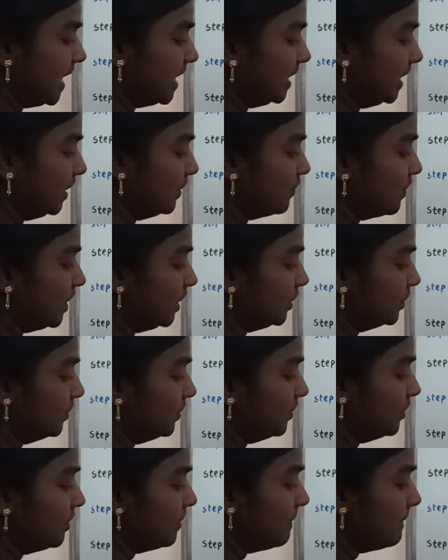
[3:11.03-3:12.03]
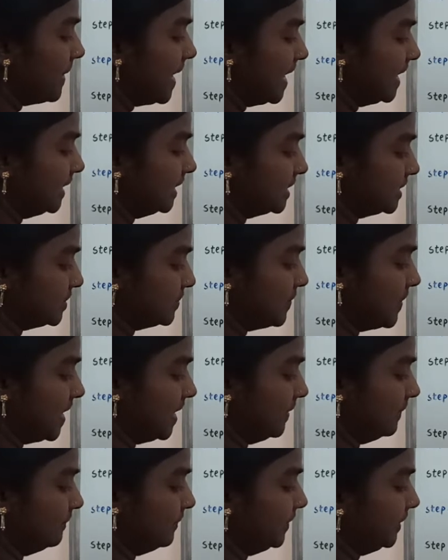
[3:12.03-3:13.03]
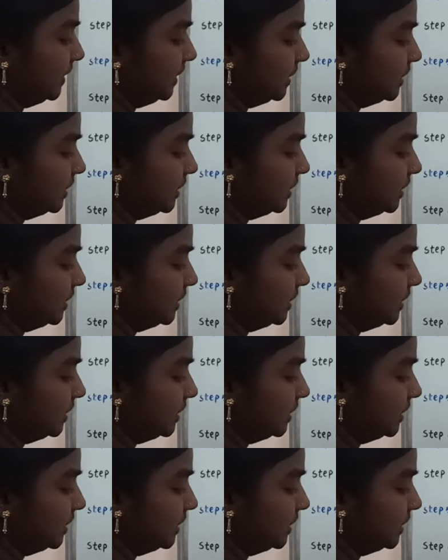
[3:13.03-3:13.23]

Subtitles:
n equal to -1.